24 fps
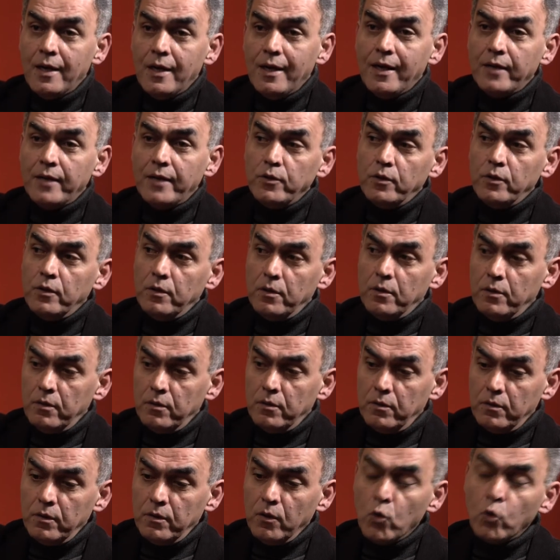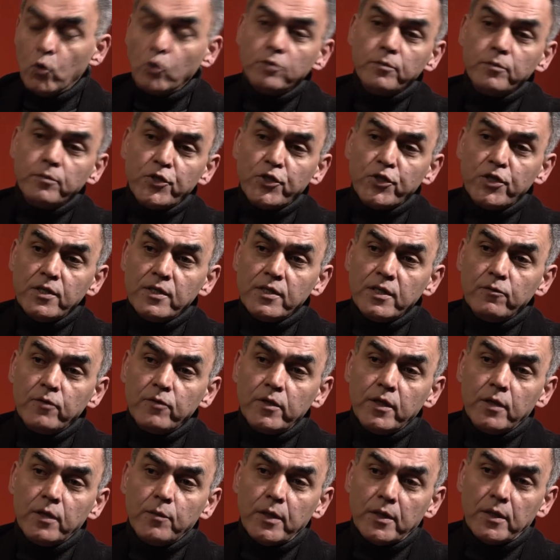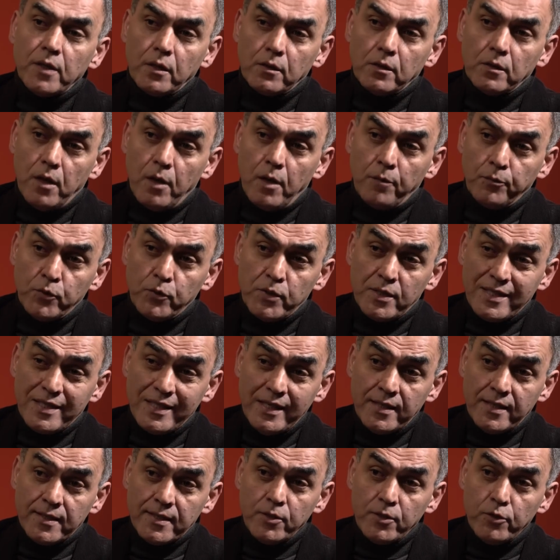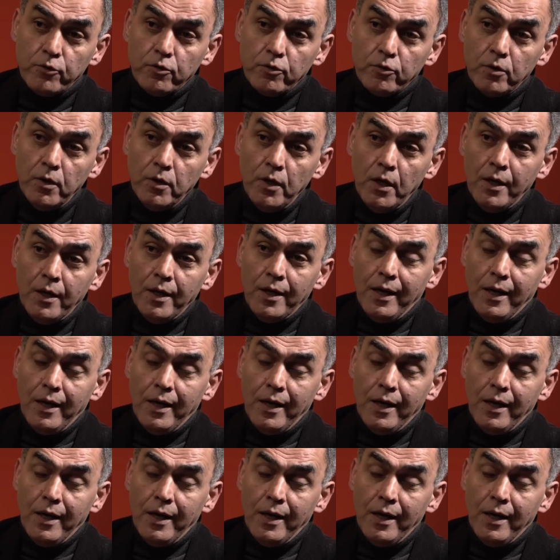And uh, old machines they were about up to six euro,